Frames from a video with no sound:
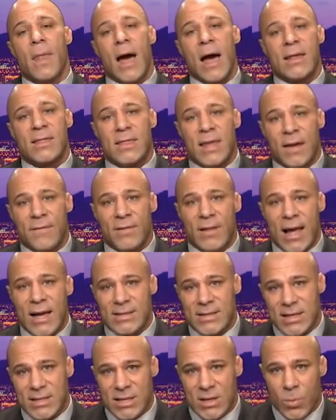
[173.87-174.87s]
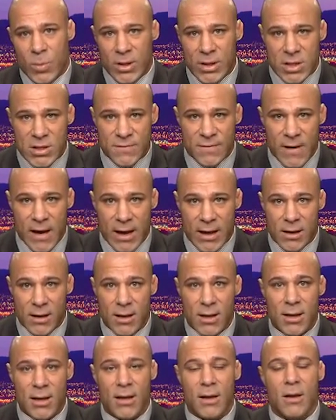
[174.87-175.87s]
I think Velasquez can win this fight,
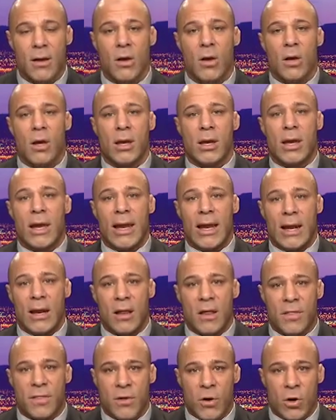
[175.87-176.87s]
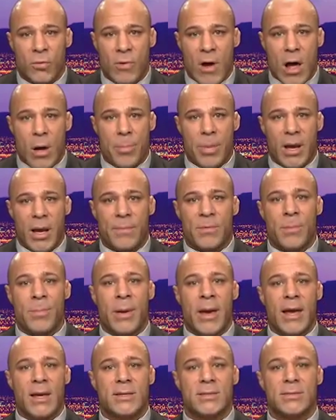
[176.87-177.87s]
getting into the 3rd round, picking up the
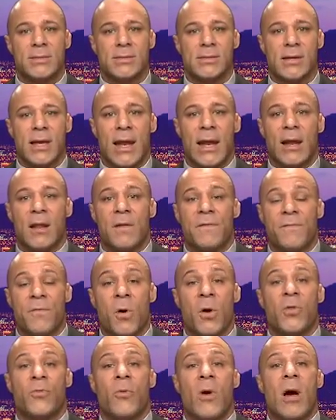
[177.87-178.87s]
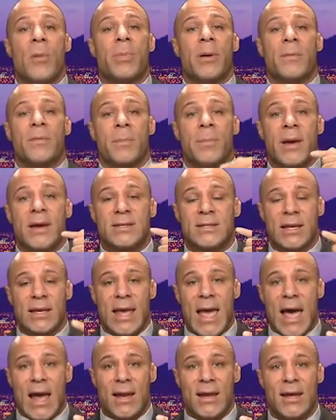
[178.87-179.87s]
pace, getting into the 4th round, picking up the pace
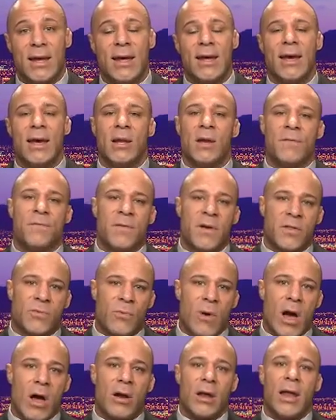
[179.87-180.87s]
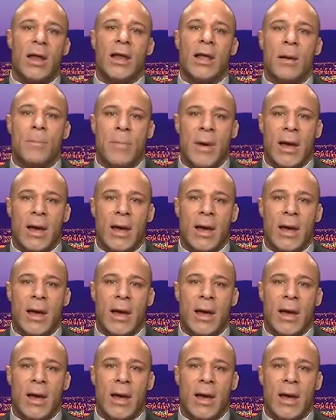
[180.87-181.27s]
again, in the 5th round, hitting a